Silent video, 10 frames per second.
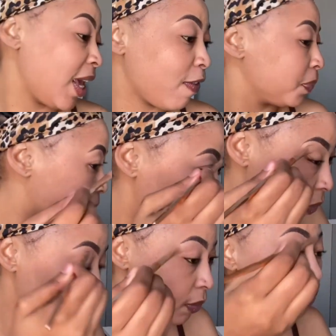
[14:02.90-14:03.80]
love
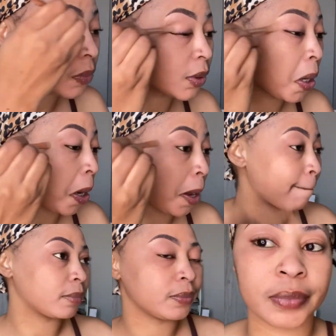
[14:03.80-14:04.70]
you, and
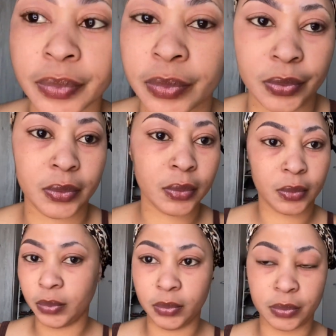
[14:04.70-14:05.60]

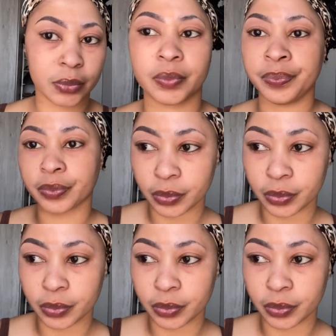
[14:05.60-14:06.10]
bye.